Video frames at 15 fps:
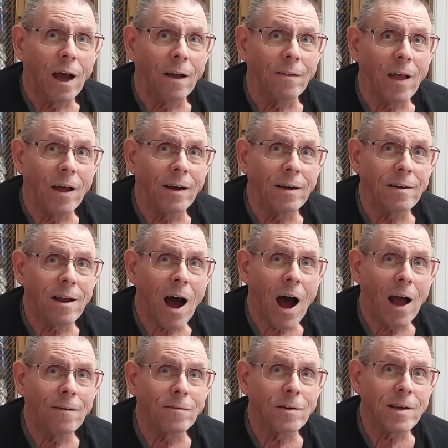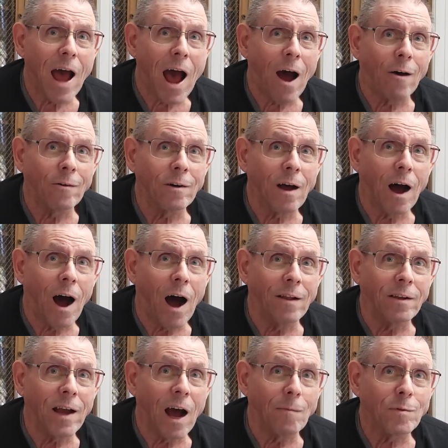and then it dives down
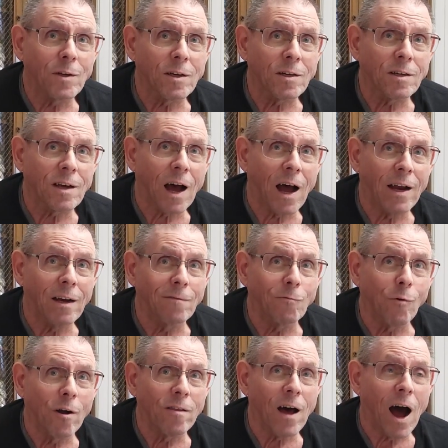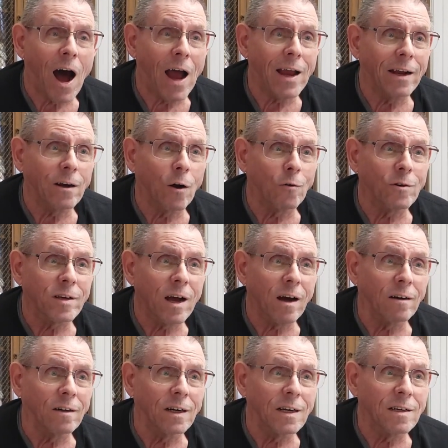on the opposite side of where the Hyatt
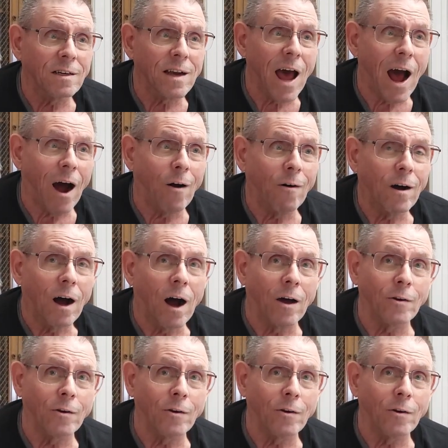Hotel is now.